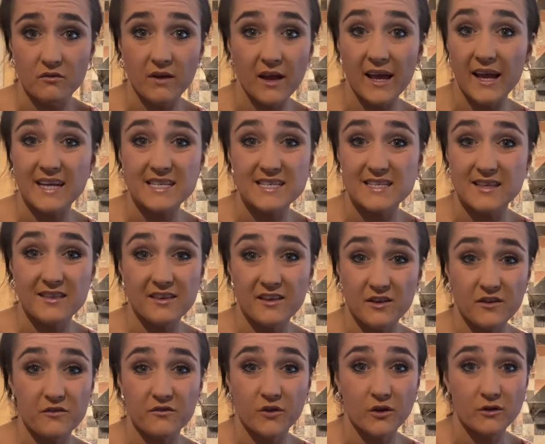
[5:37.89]
realizing that
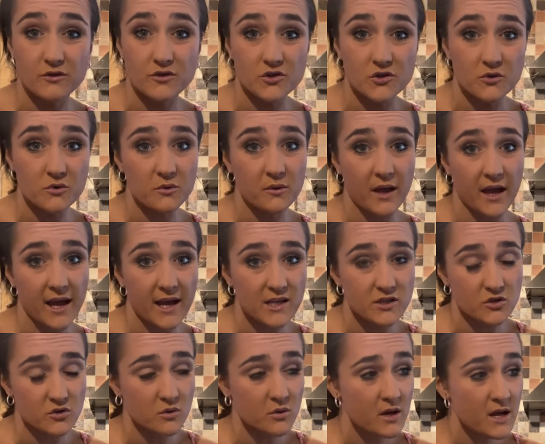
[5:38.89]
you've done so, okay?
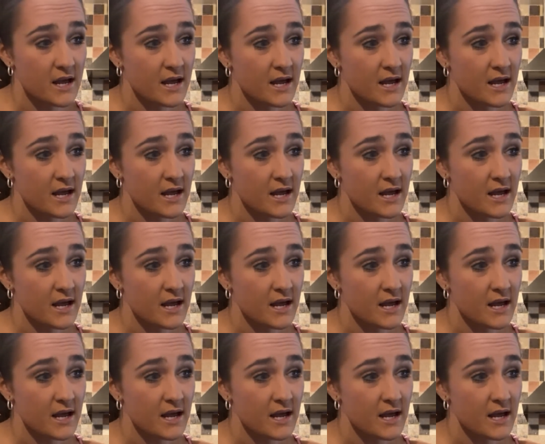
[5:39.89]
So